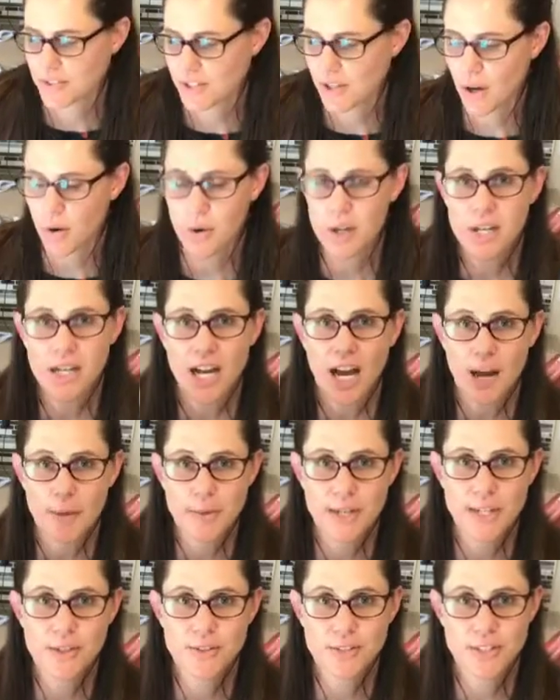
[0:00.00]
So I'm
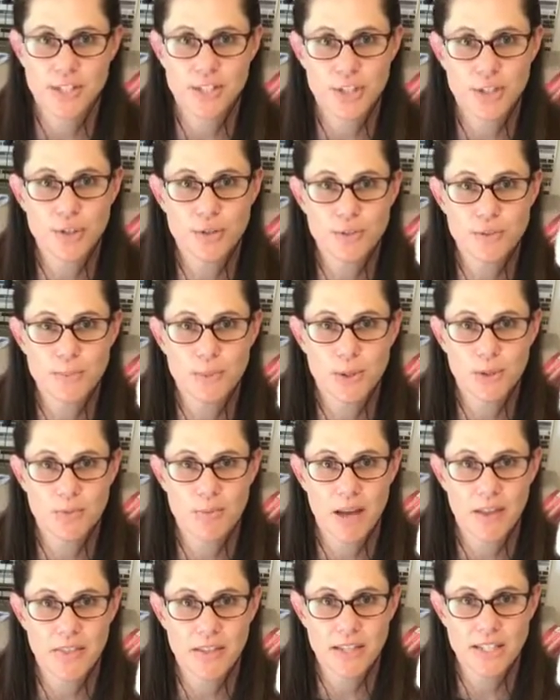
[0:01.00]
gonna use the 2-spoon
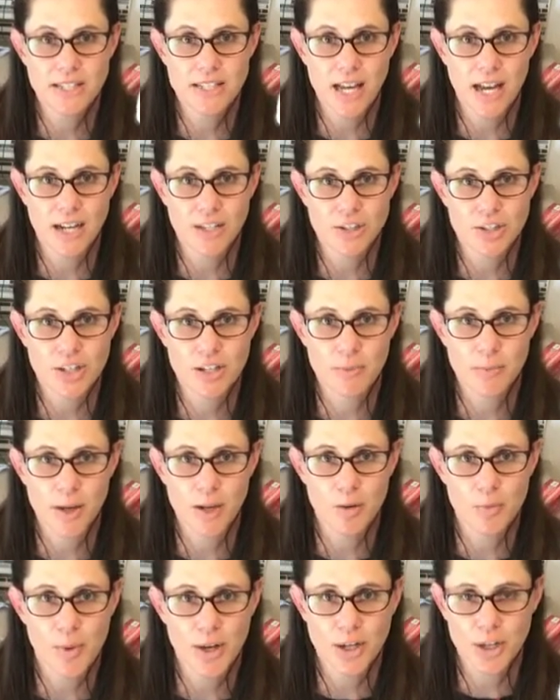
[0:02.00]
method to actually
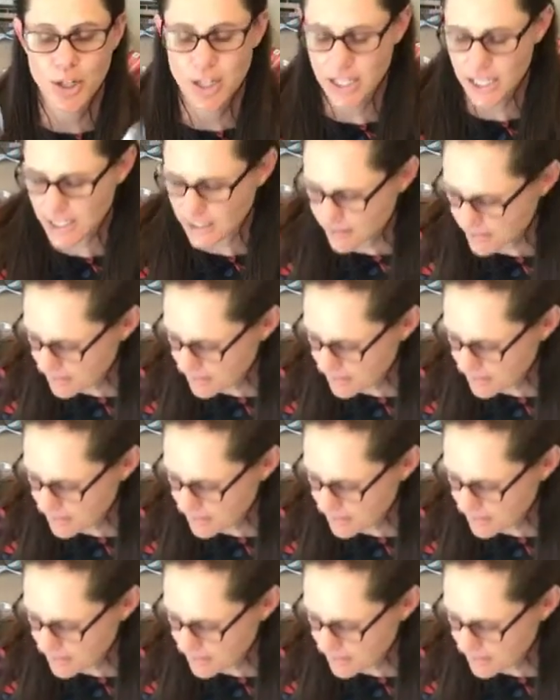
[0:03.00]
make my cookies.